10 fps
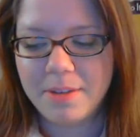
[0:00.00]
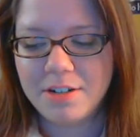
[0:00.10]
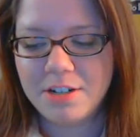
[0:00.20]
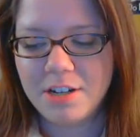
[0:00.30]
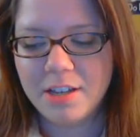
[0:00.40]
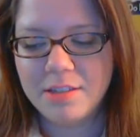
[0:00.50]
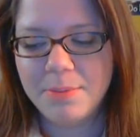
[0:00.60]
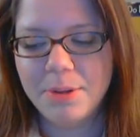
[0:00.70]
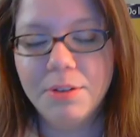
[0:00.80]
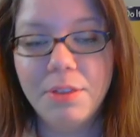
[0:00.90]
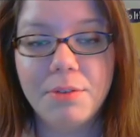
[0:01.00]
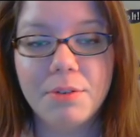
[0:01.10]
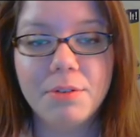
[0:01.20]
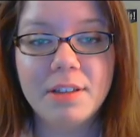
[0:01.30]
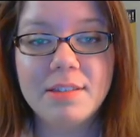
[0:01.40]
and she gets pulled
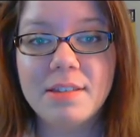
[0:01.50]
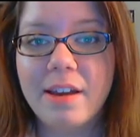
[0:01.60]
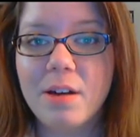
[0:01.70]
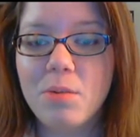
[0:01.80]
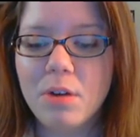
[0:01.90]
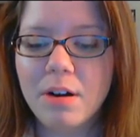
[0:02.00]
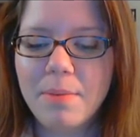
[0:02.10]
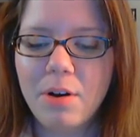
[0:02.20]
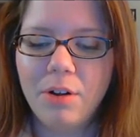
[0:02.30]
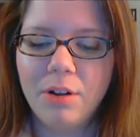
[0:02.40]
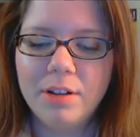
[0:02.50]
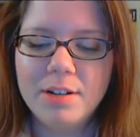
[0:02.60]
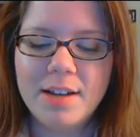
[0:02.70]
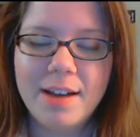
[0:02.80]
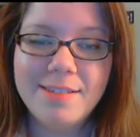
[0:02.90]
through, let's say, a wormhole
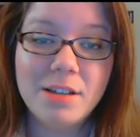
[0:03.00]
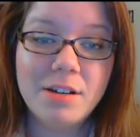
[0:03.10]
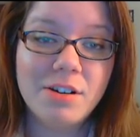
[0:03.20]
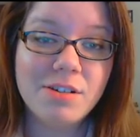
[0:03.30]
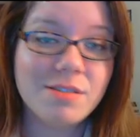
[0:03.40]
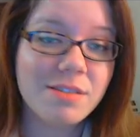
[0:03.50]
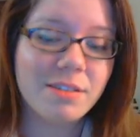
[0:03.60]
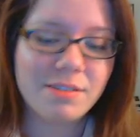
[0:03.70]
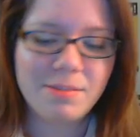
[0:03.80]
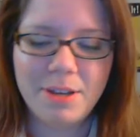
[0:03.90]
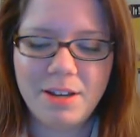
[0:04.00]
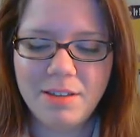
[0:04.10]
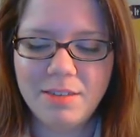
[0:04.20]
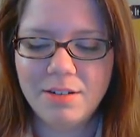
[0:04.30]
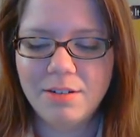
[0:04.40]
and dies on Earth,
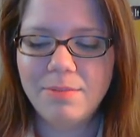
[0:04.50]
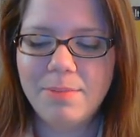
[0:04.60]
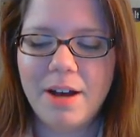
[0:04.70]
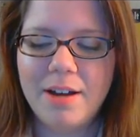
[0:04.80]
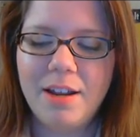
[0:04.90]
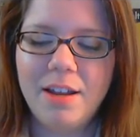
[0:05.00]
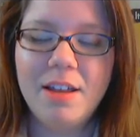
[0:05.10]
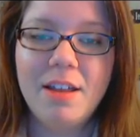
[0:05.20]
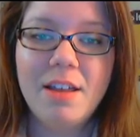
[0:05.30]
explaining her body,